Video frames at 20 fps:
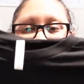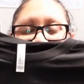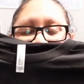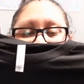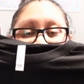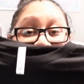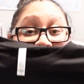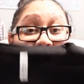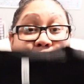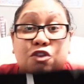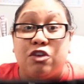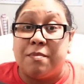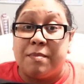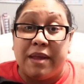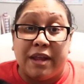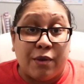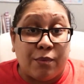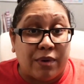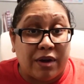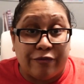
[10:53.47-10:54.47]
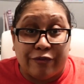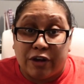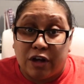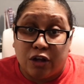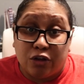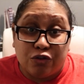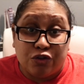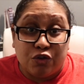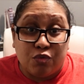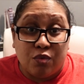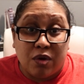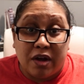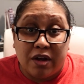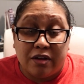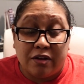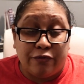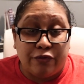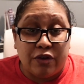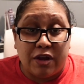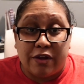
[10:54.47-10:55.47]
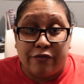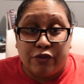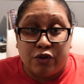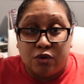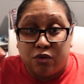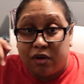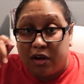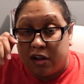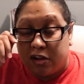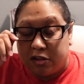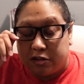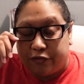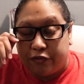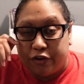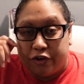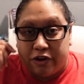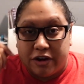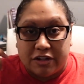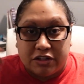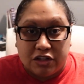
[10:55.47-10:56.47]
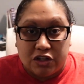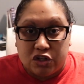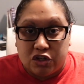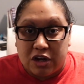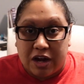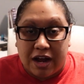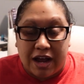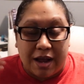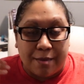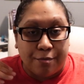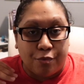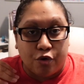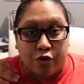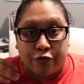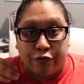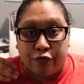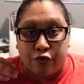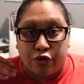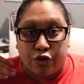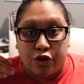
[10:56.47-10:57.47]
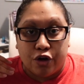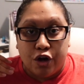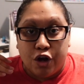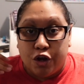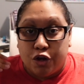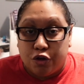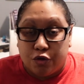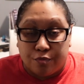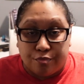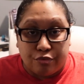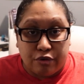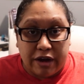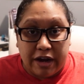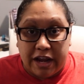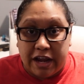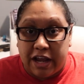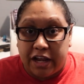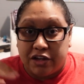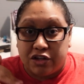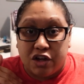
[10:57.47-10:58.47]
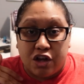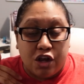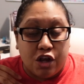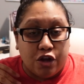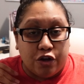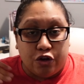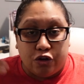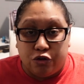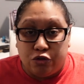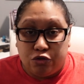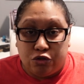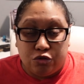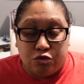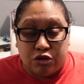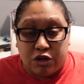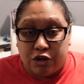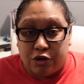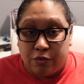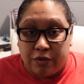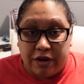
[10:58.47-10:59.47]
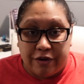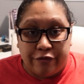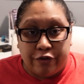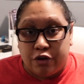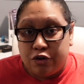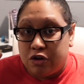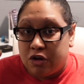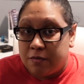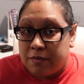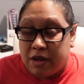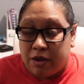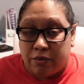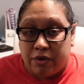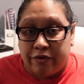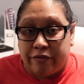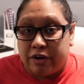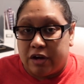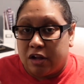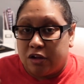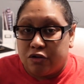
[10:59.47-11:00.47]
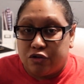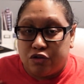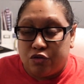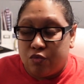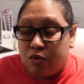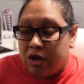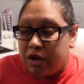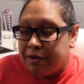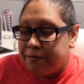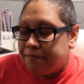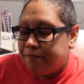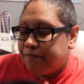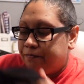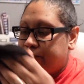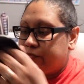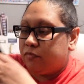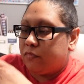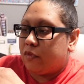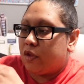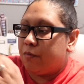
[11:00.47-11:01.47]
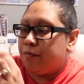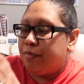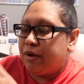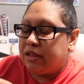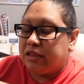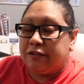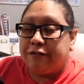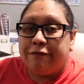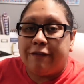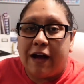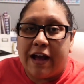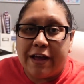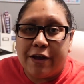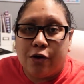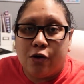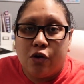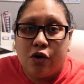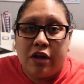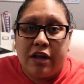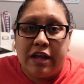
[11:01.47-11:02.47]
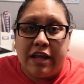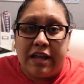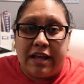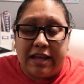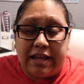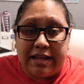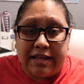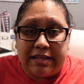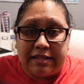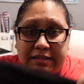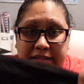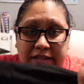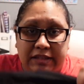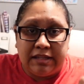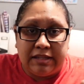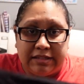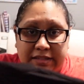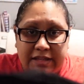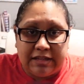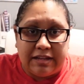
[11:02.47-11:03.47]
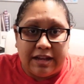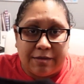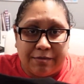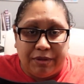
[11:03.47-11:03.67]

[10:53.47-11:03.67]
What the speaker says: design, you can make it whatever colors you want. If you have your own colors for your Etsy shop or for your brand, your YouTube channel, whatever, you can make whatever colors you want. But the file is listed down